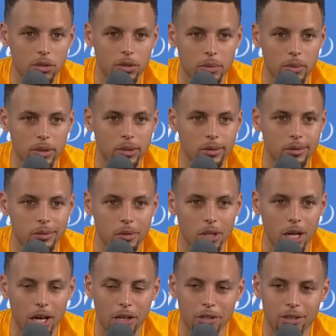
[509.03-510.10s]
It'd be an
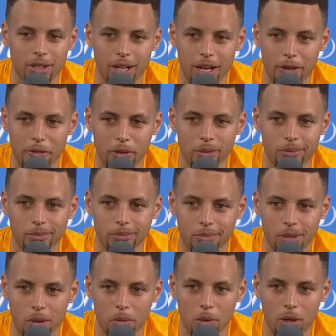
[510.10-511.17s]
honor to have him
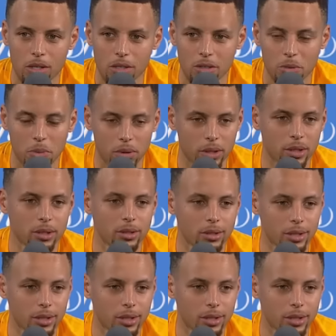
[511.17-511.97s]
come watch us play.